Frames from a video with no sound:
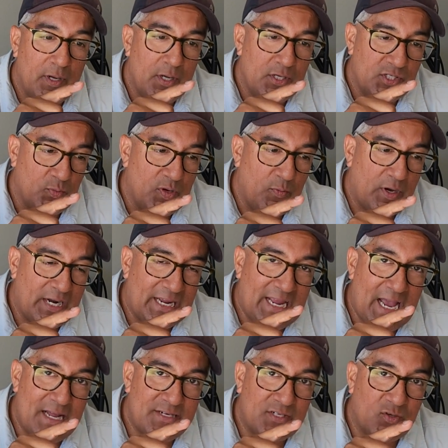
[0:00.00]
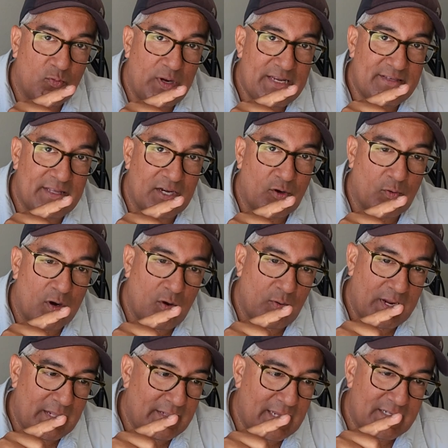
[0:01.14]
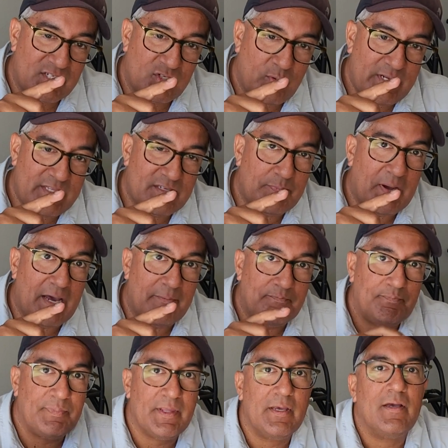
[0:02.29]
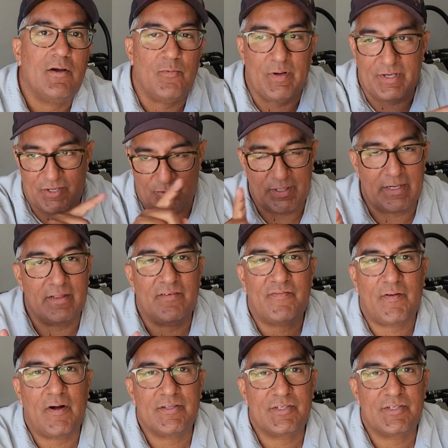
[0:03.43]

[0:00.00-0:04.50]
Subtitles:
So we want to catch the weeds that grow in that sweet spot. We do it in the fall